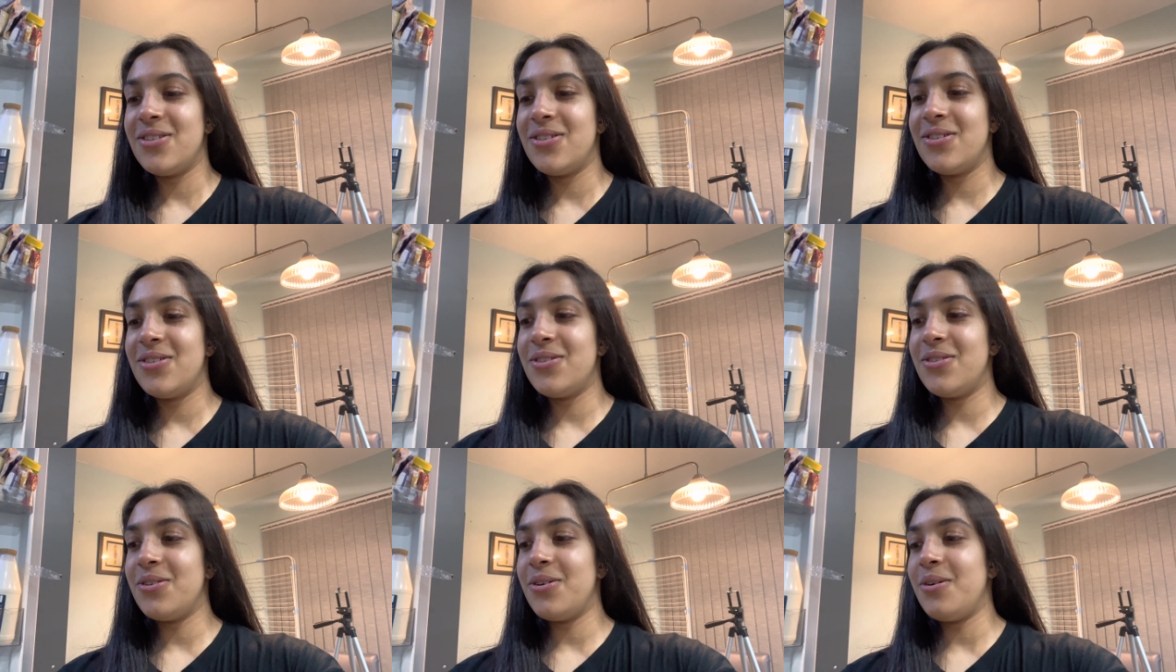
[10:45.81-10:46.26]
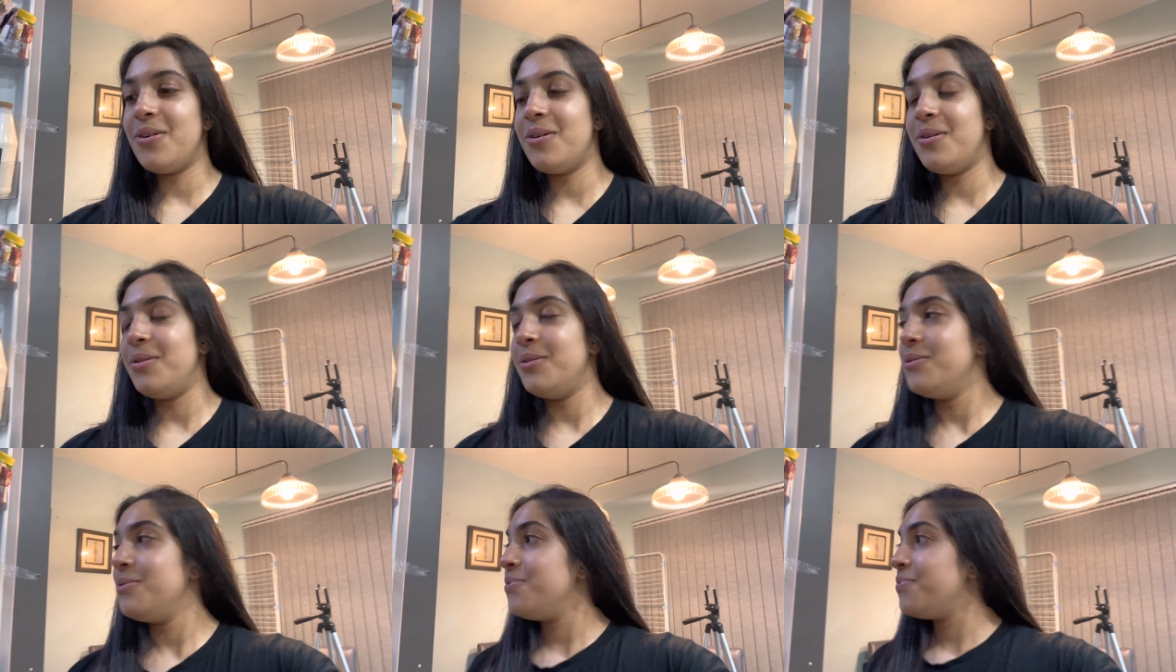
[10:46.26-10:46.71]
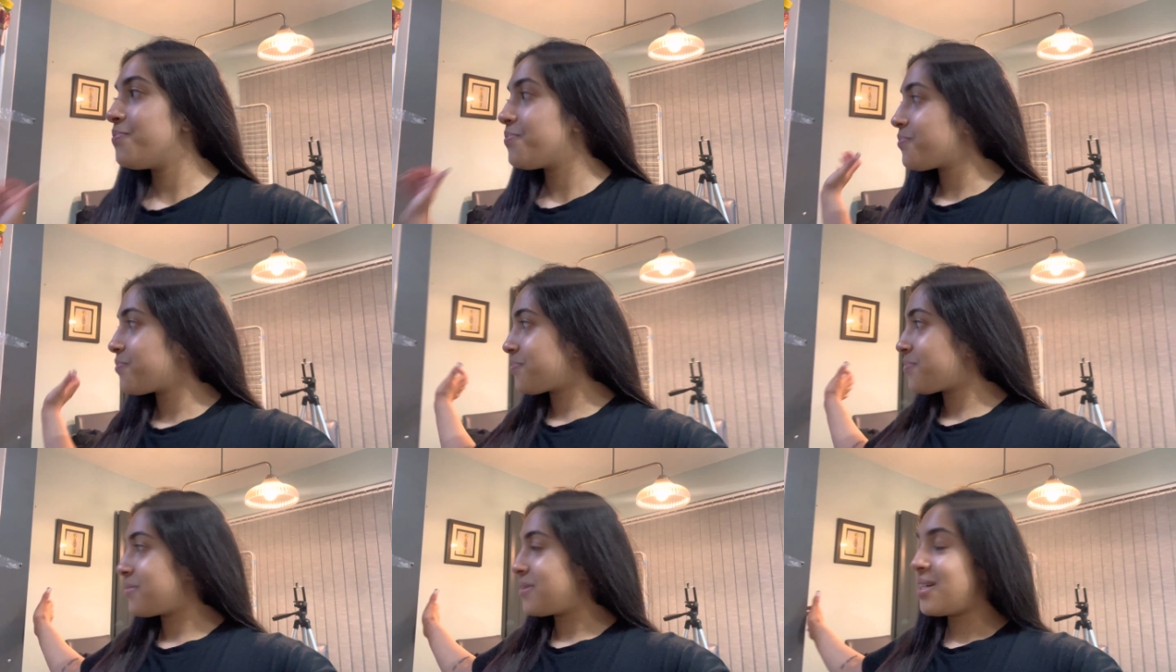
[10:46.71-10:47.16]
So
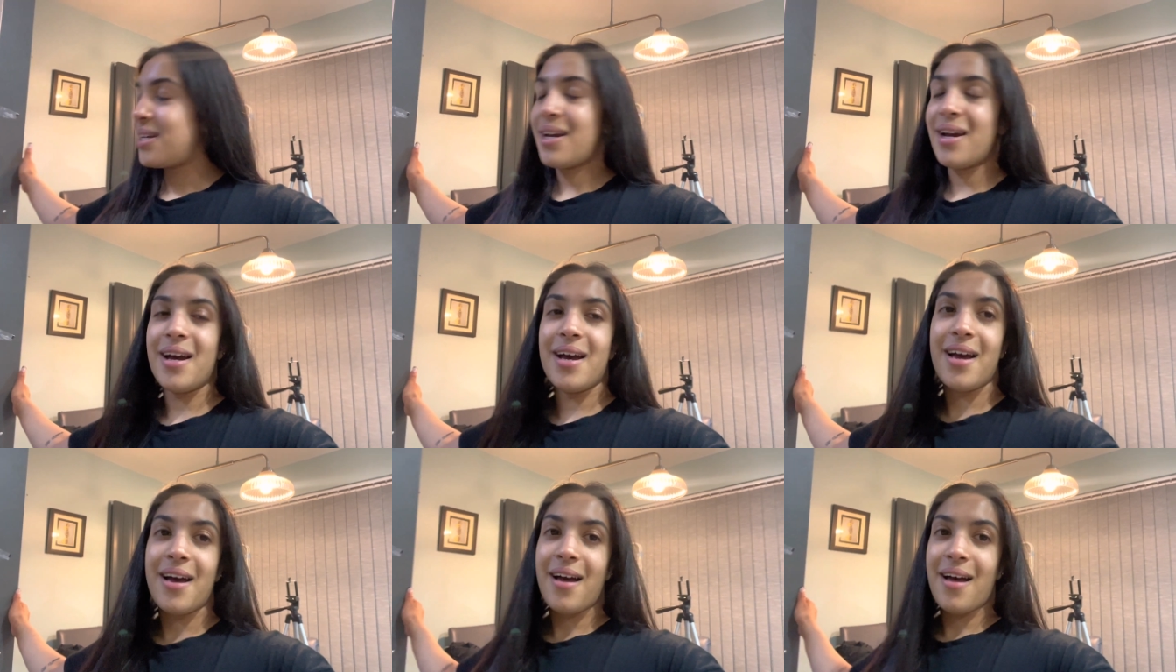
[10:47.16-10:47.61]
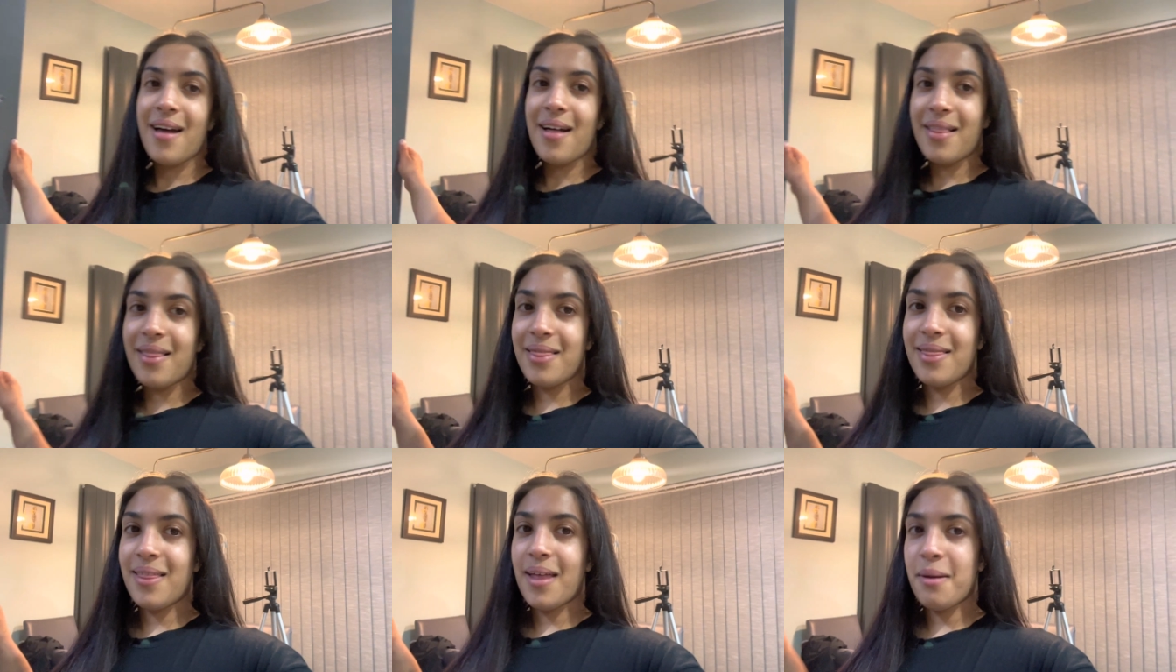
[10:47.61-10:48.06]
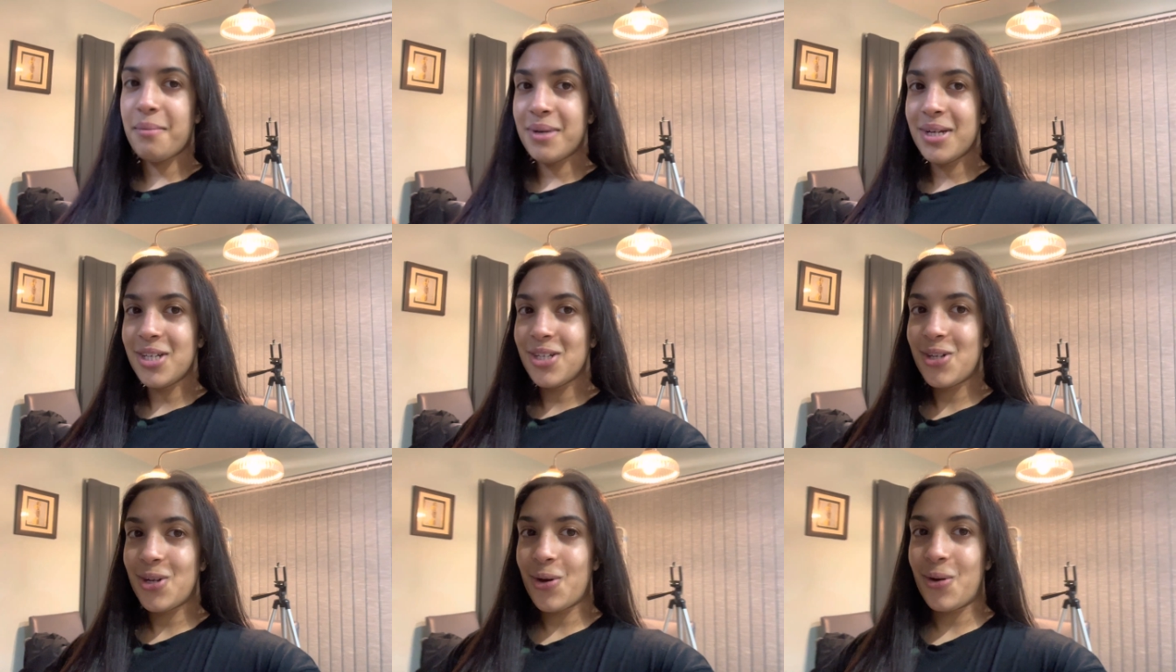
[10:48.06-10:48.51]
let me
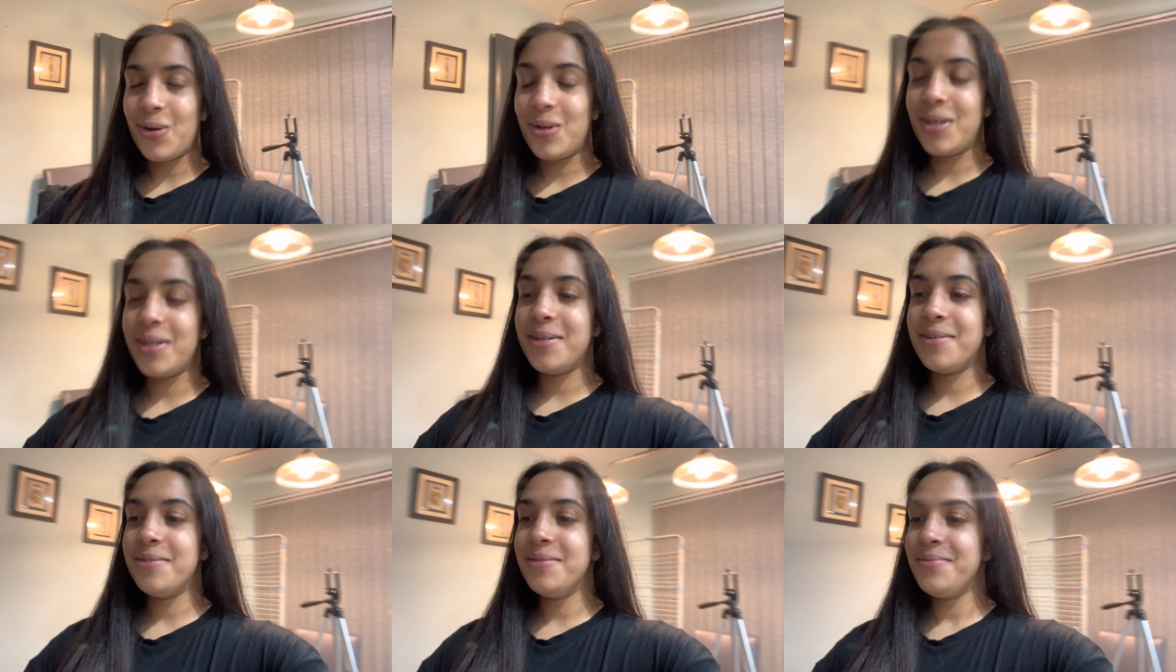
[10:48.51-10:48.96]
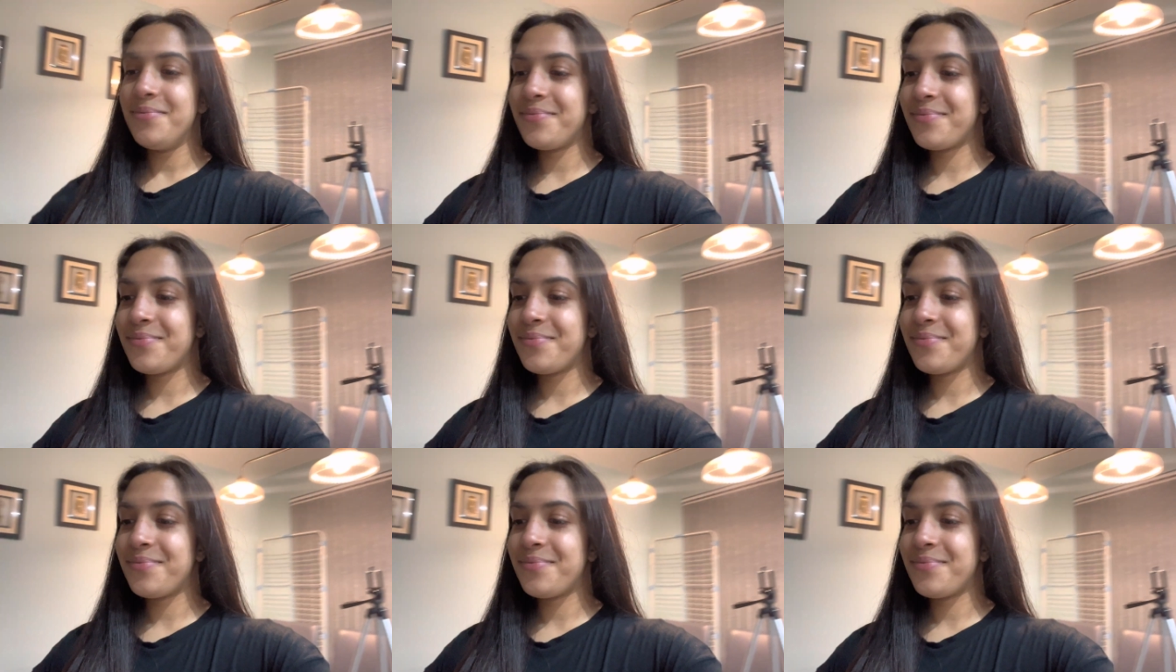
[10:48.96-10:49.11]
show you.